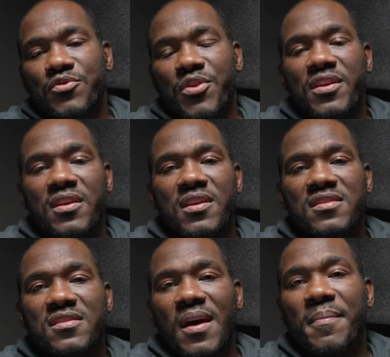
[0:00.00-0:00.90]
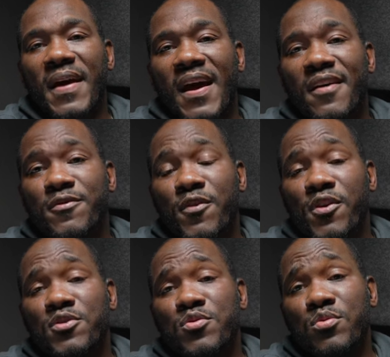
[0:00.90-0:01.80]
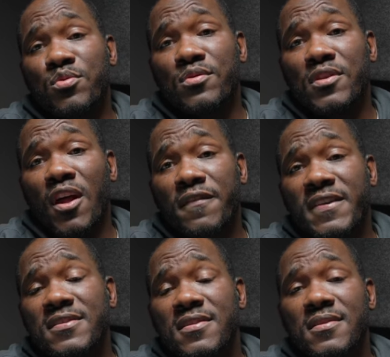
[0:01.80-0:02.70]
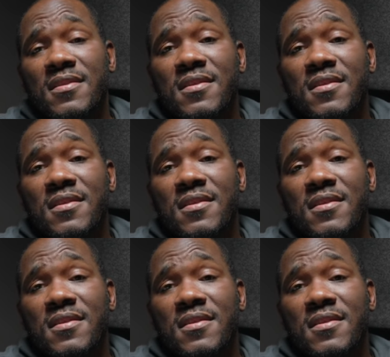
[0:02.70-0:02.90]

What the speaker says: is not bad for those who love it.